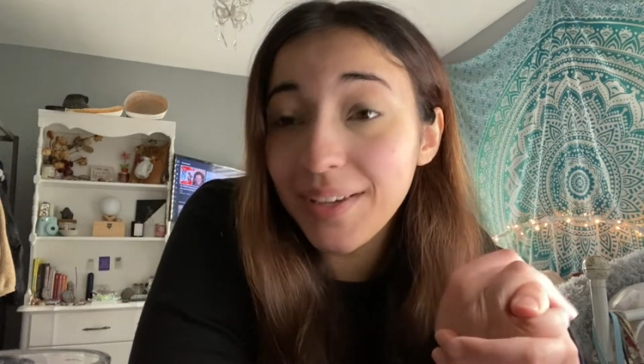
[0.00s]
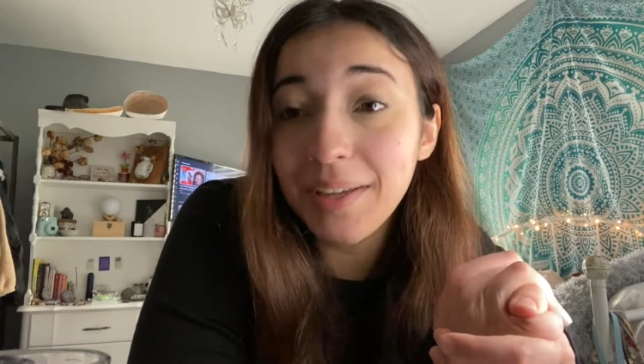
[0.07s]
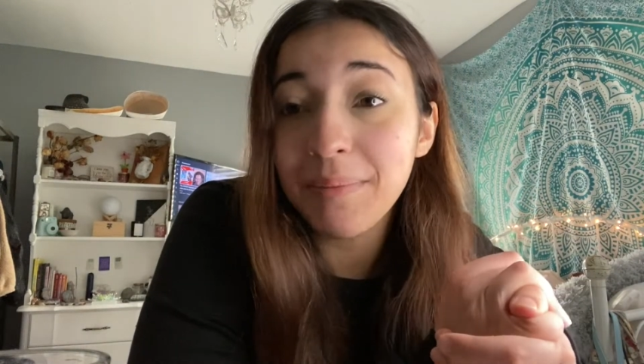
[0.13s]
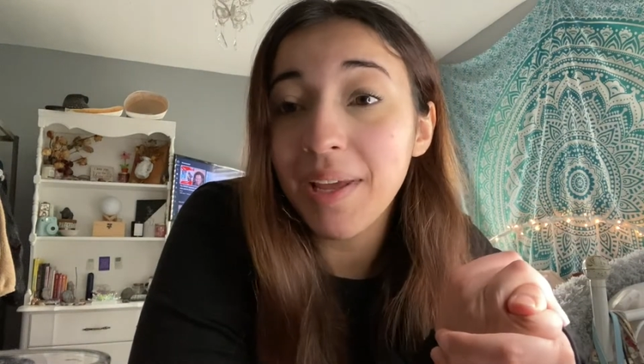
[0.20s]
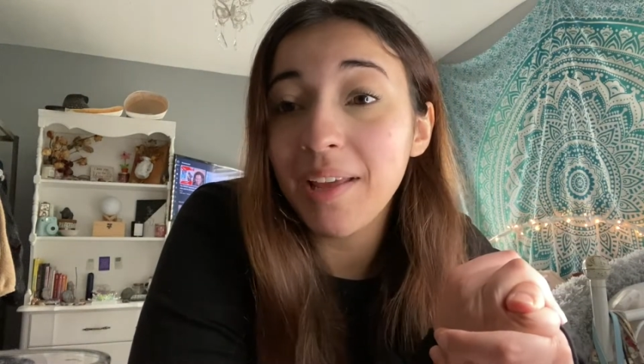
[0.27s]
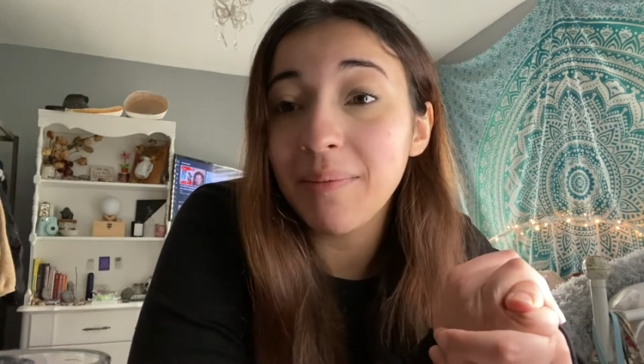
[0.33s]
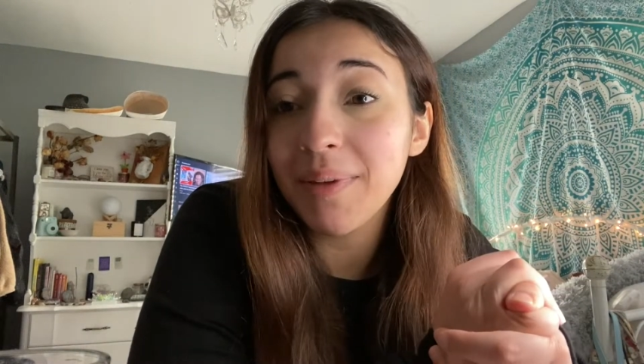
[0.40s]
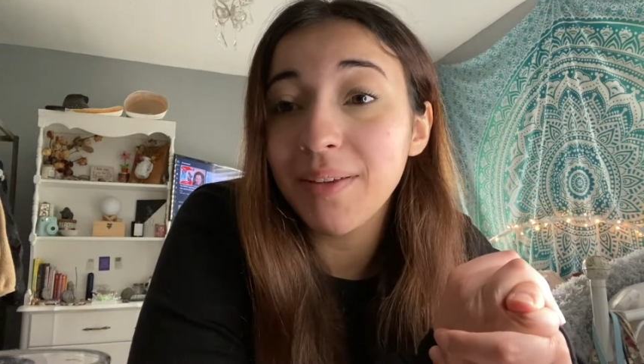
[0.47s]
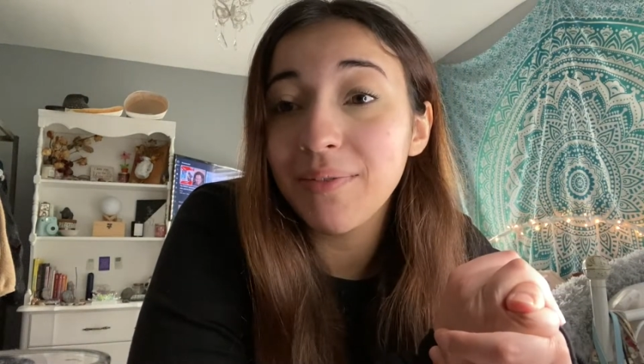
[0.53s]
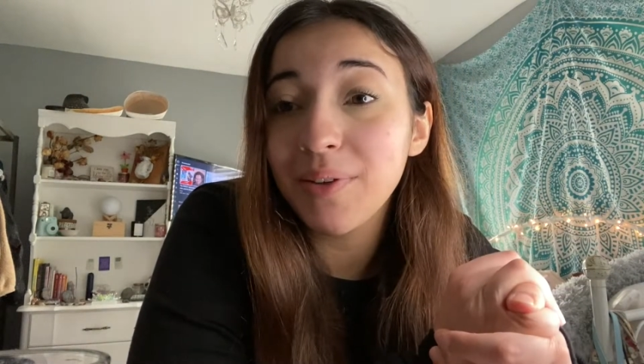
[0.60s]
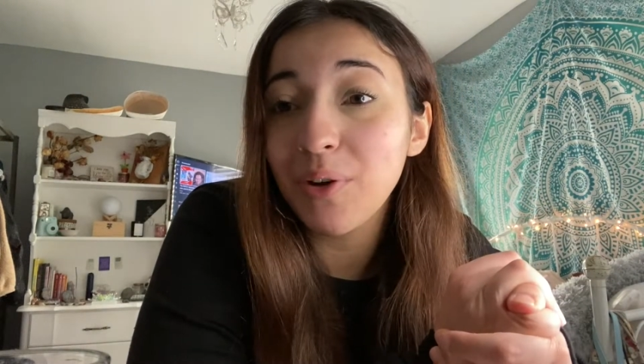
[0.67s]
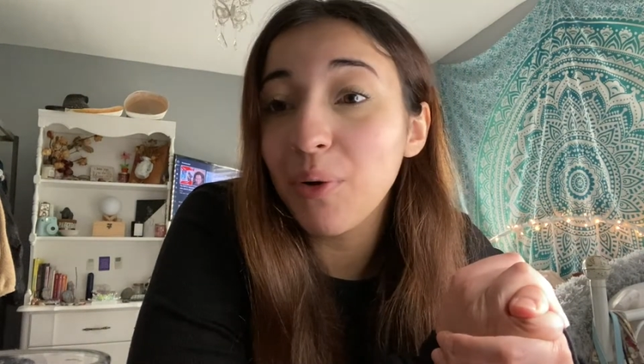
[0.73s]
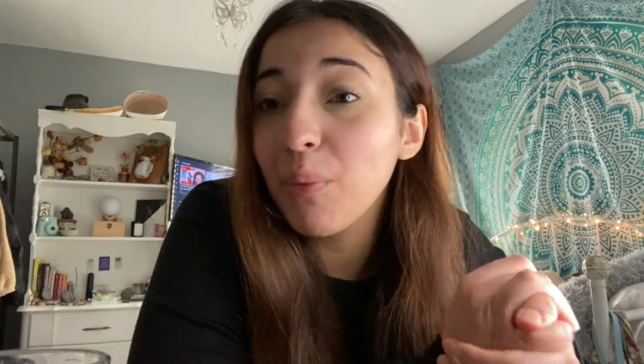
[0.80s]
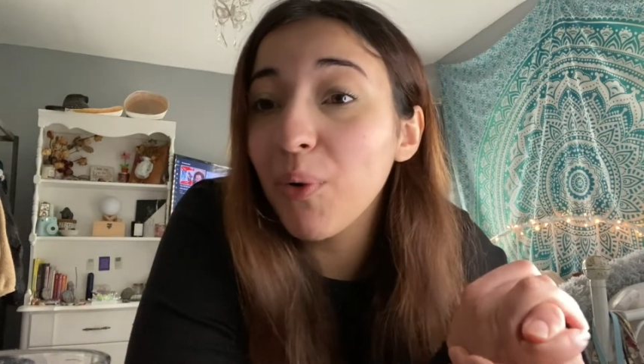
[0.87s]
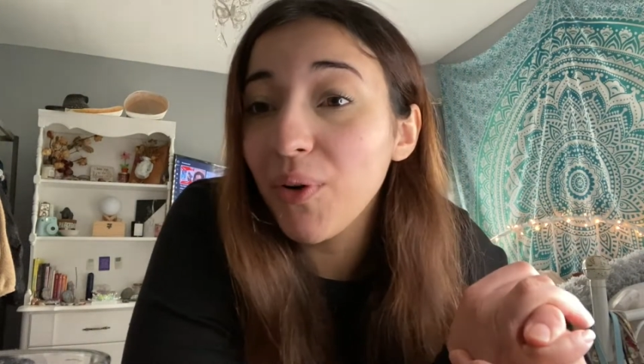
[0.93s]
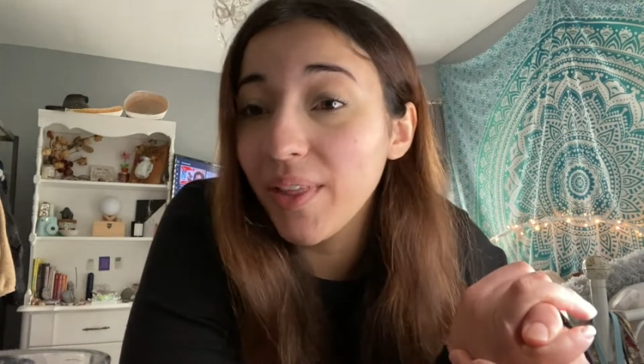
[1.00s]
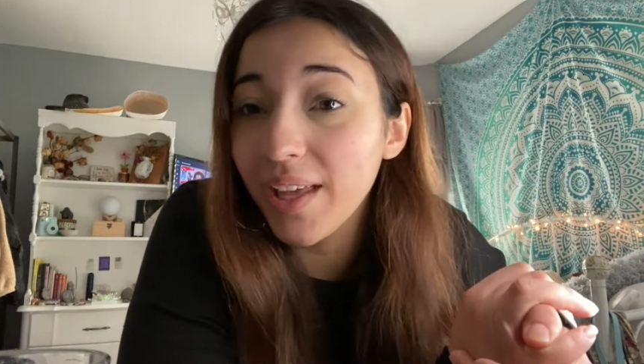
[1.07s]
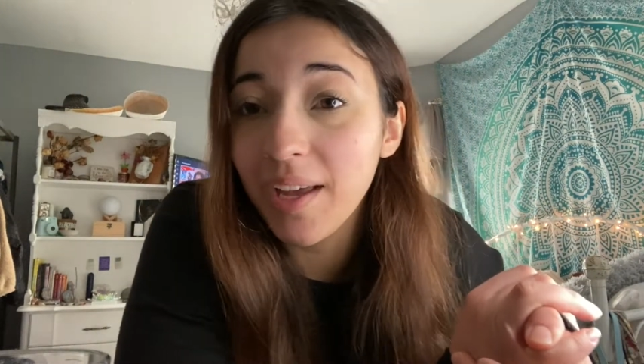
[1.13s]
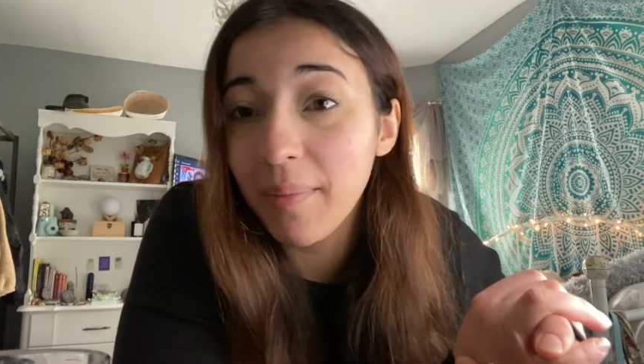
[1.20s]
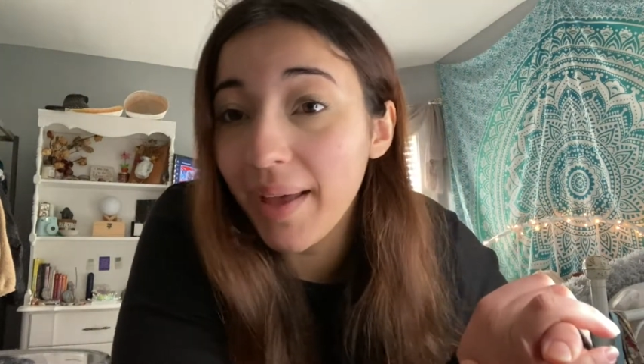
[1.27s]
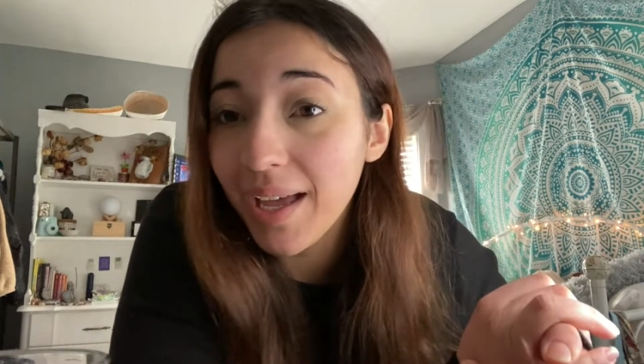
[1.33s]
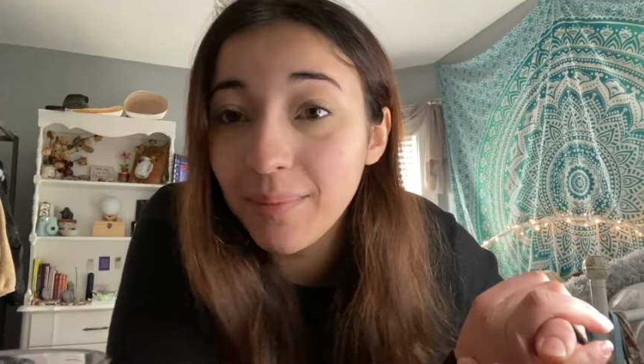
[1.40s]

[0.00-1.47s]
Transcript: It made me feel more like a bad